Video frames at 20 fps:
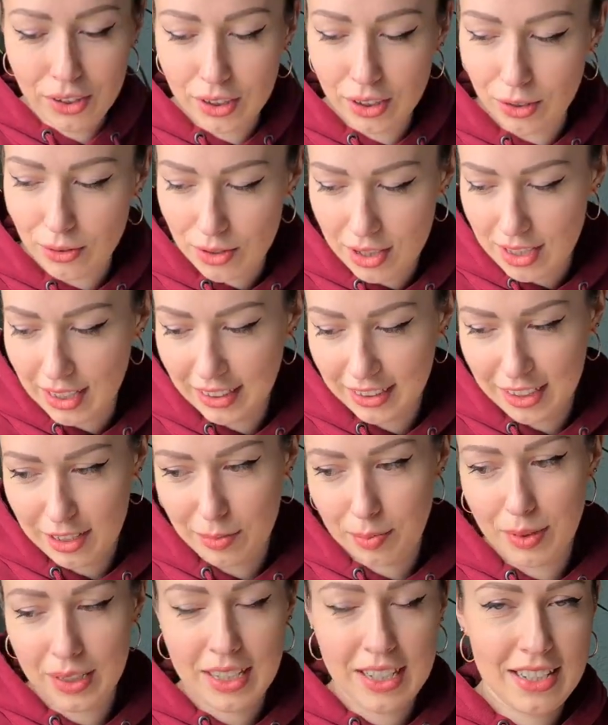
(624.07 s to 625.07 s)
the notes like
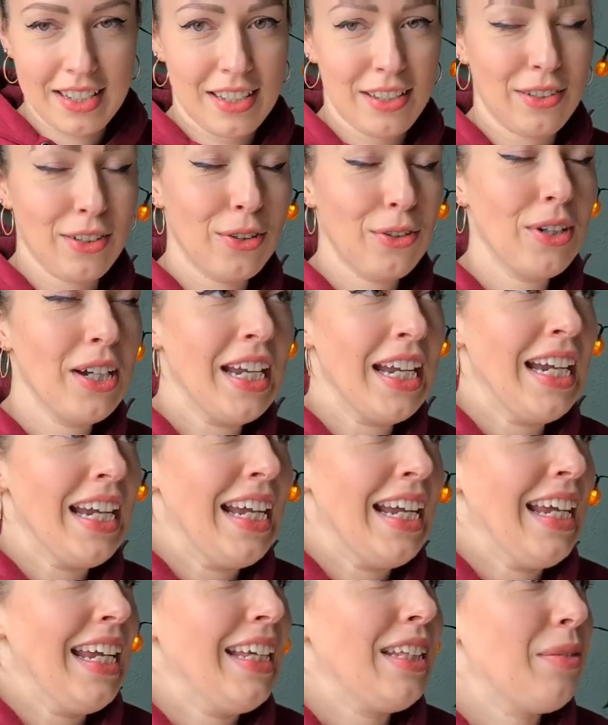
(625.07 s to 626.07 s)
this because, you know,
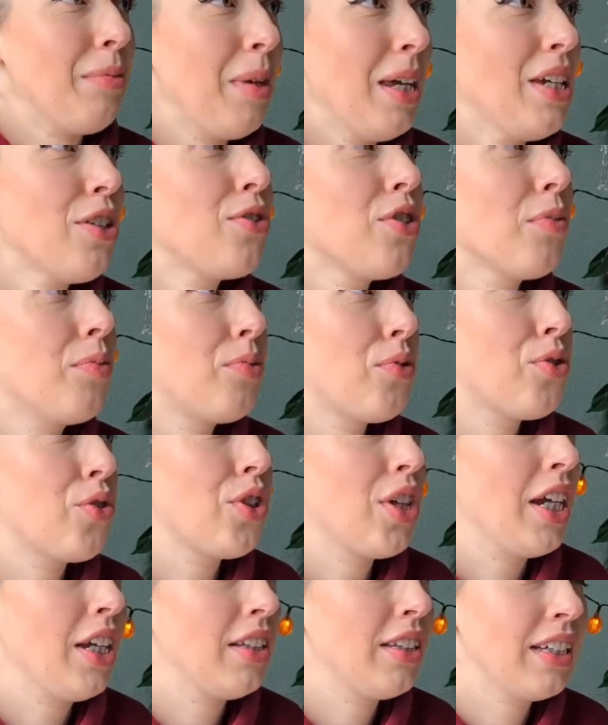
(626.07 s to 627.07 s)
it makes you
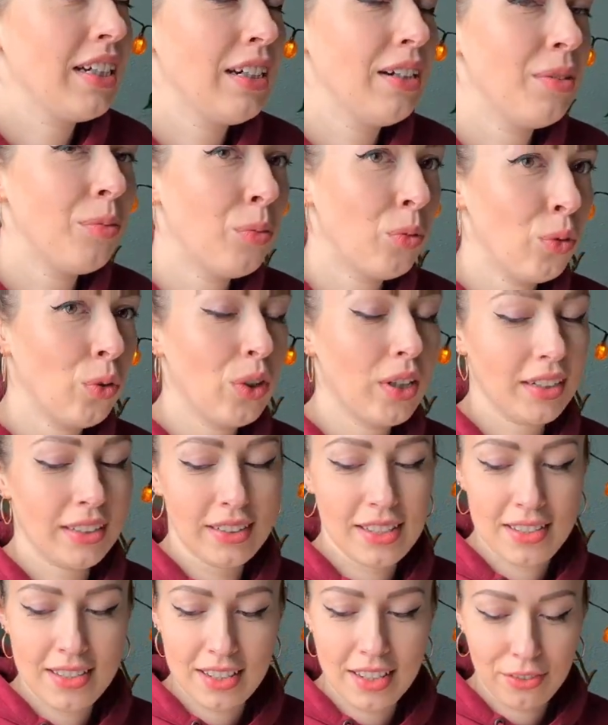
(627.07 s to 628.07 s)
appreciate more
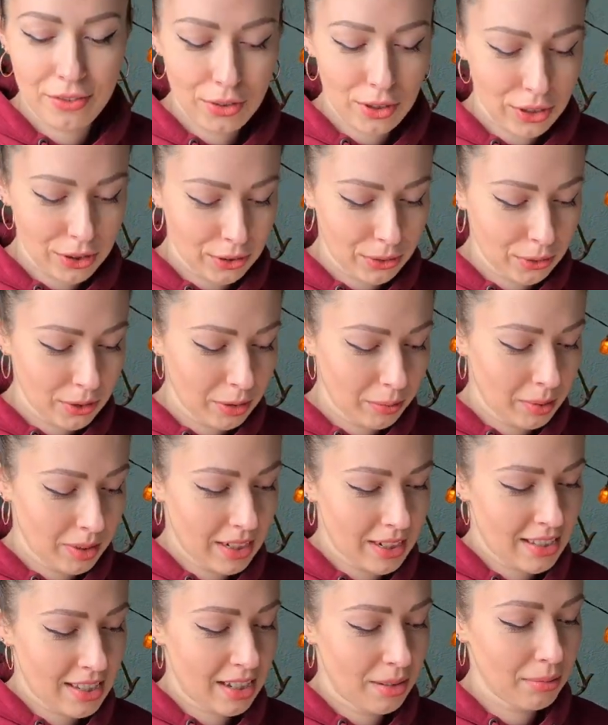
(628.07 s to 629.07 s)
the stuff you're doing,
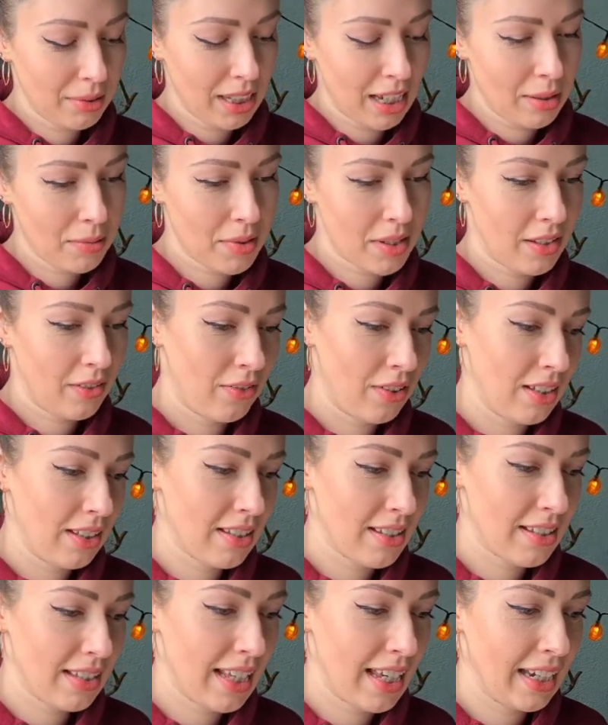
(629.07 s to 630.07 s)
because sometimes it
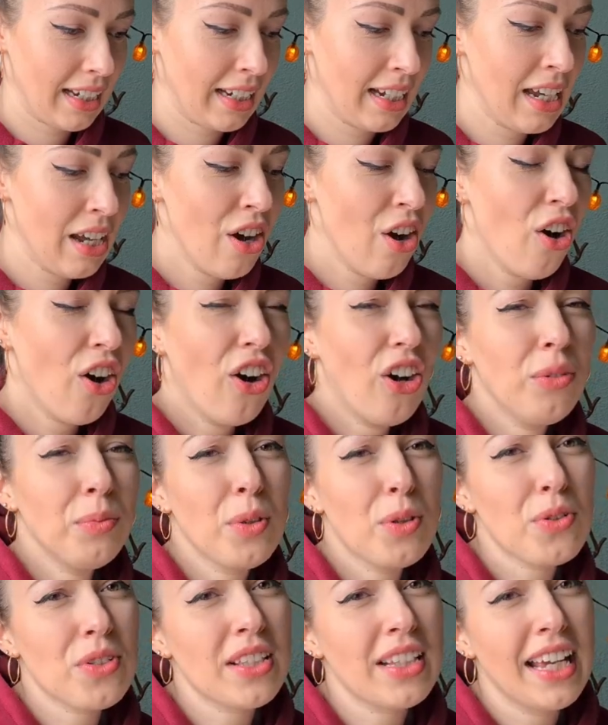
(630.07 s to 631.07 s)
feels like
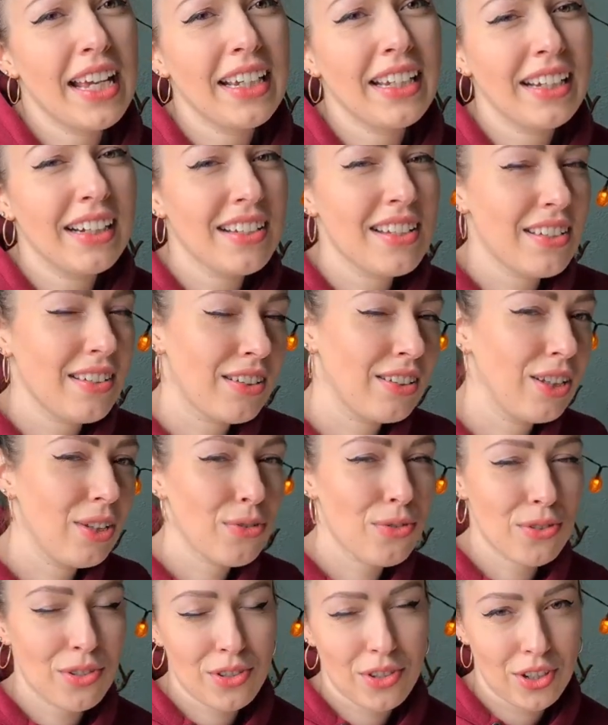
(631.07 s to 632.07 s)
almost like a
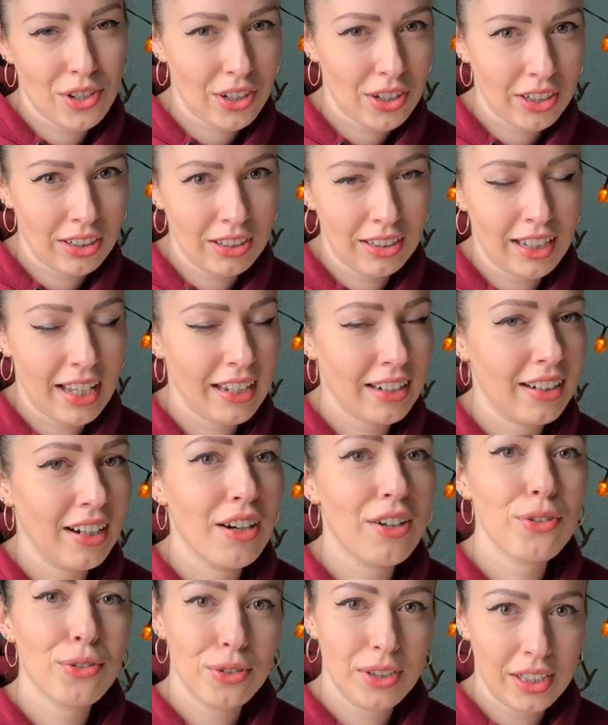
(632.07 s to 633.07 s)
closed circle, like
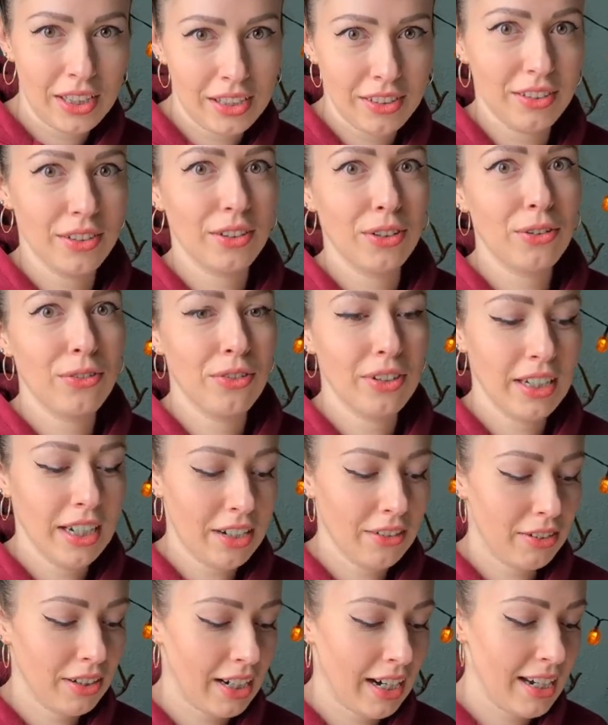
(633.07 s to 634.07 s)
a routine, you know,
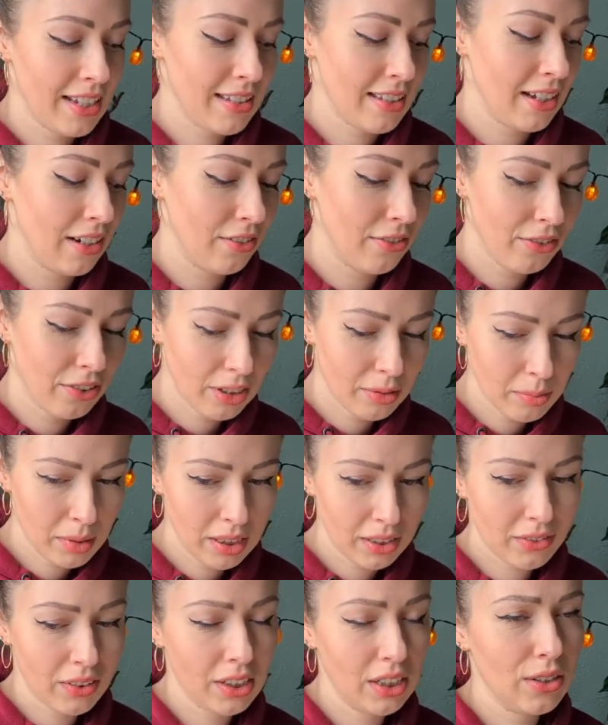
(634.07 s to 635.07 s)
whenever I start
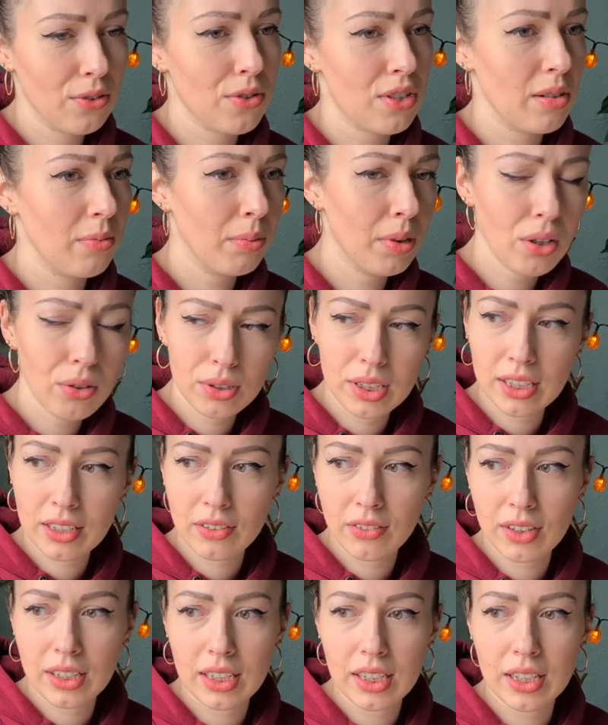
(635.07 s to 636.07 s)
filming videos, uploading
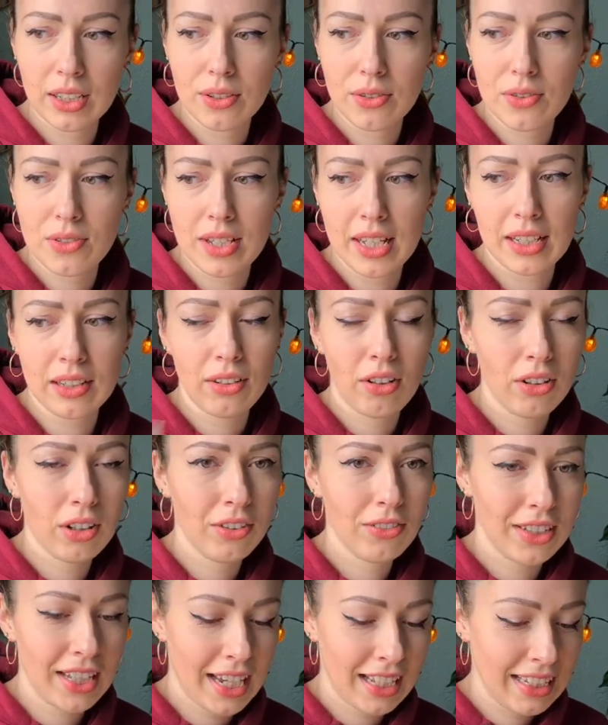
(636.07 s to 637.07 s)
videos and
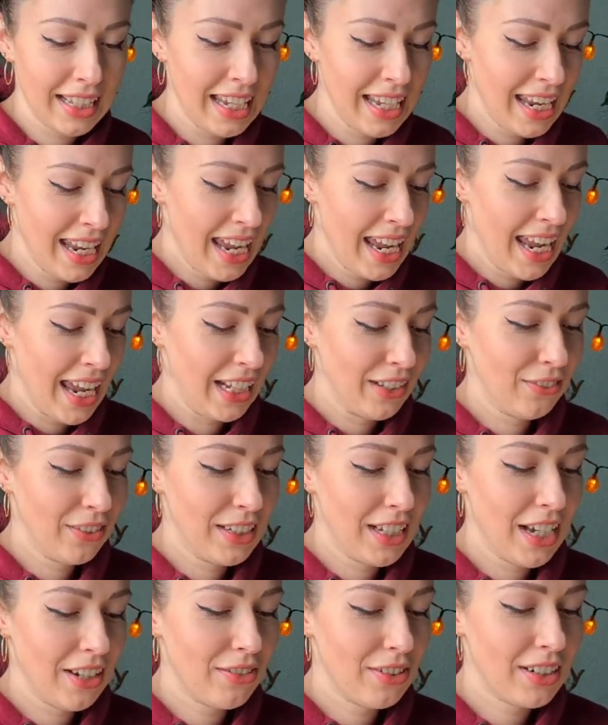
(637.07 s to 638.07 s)
all of that. And
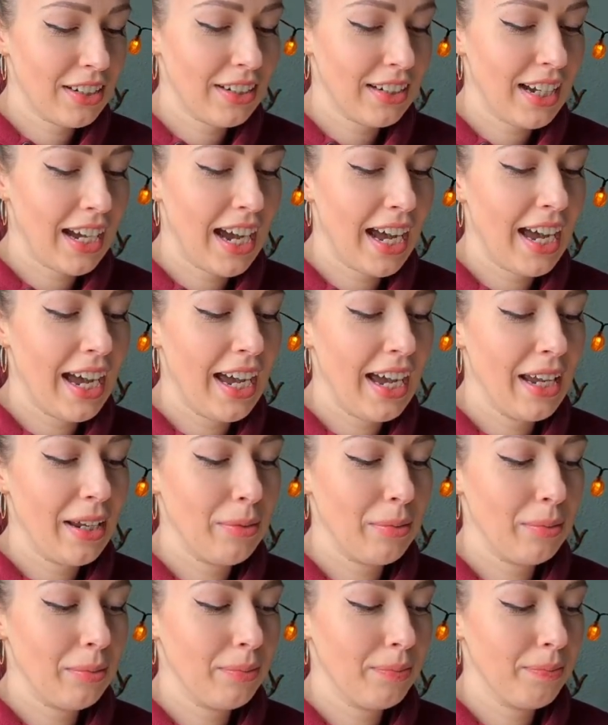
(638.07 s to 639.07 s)
whenever
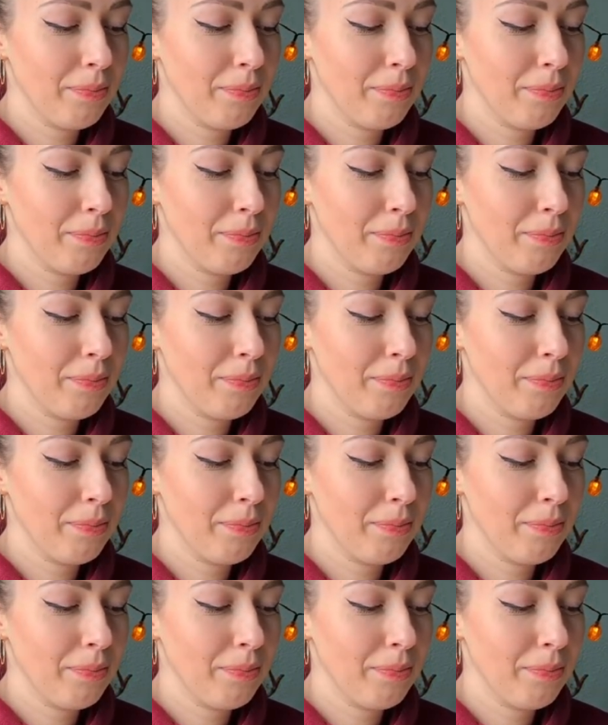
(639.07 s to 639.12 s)
I